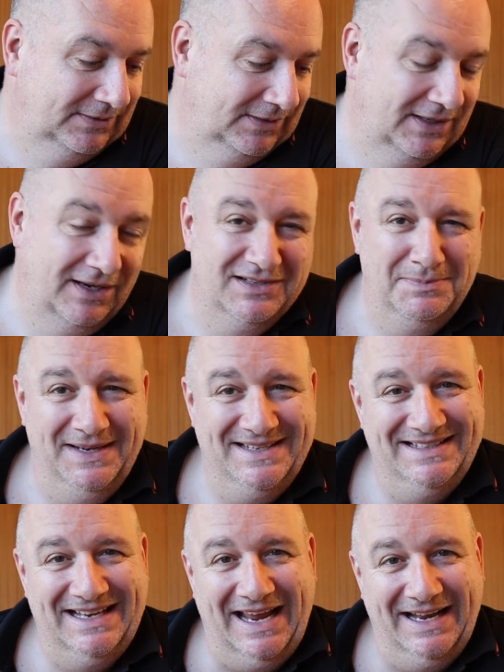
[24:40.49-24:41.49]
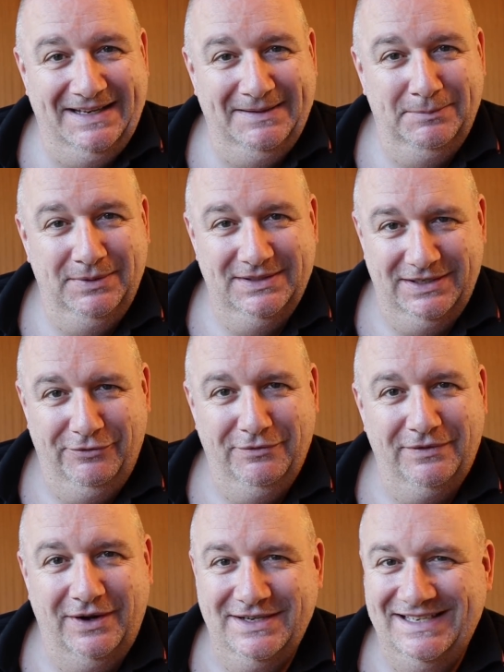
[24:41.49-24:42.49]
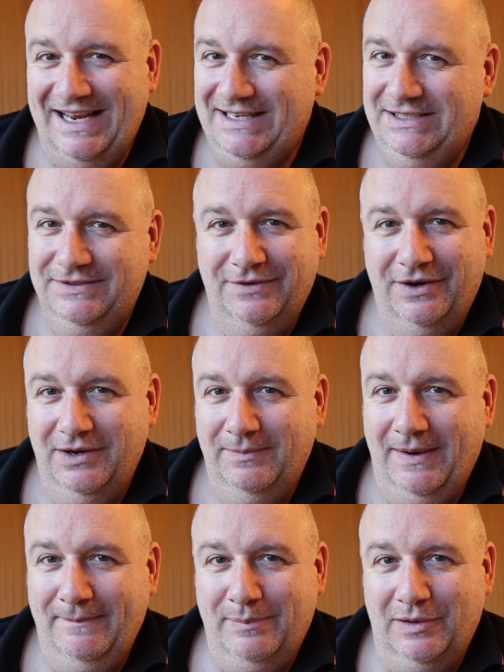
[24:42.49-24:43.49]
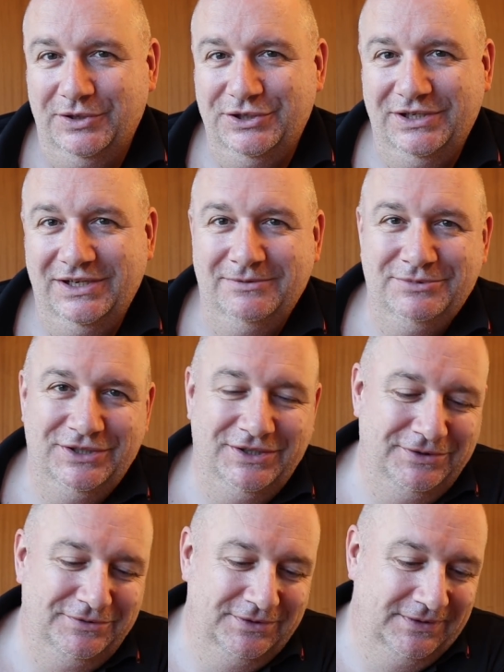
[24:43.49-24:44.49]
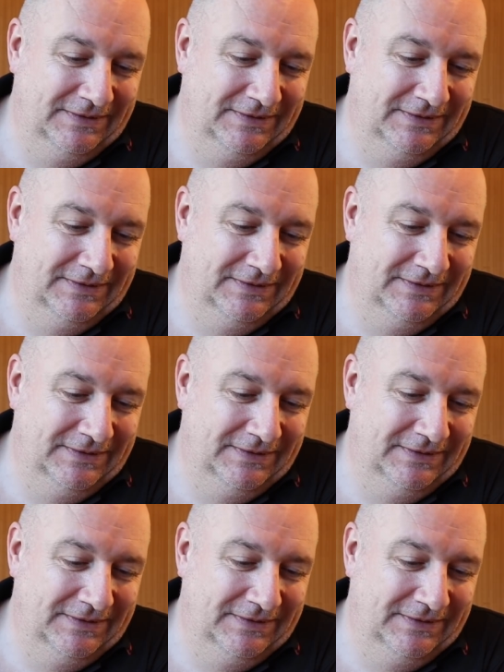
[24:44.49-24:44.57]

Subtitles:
I know it's a bit sad, but it's something very satisfying about polishing up shoes.